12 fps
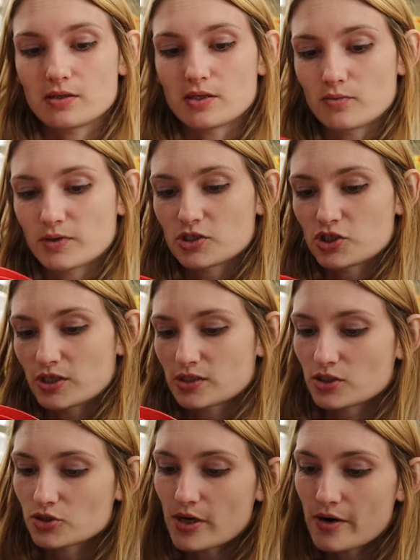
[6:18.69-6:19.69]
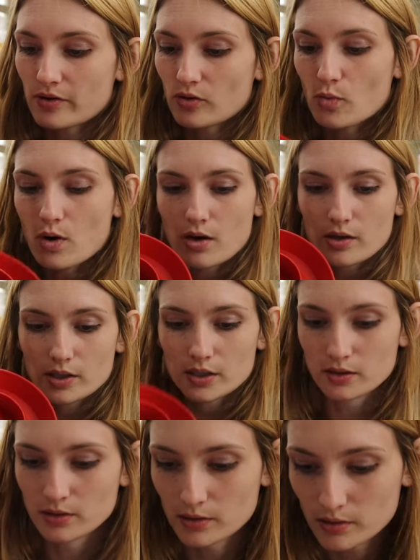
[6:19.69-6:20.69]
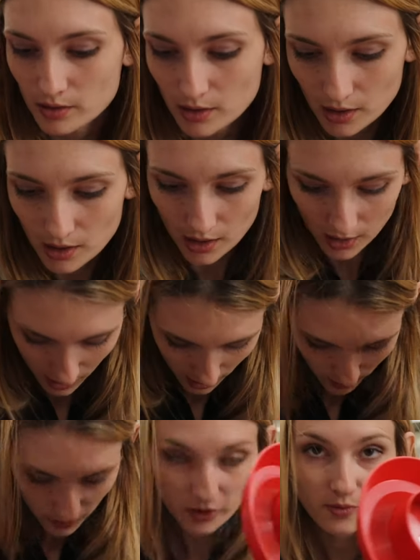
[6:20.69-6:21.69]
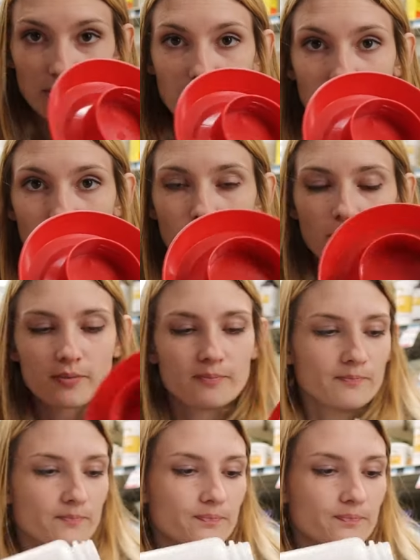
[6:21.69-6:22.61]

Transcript: you don't want the chicks to drown in the water. I'm gonna go with the bigger one.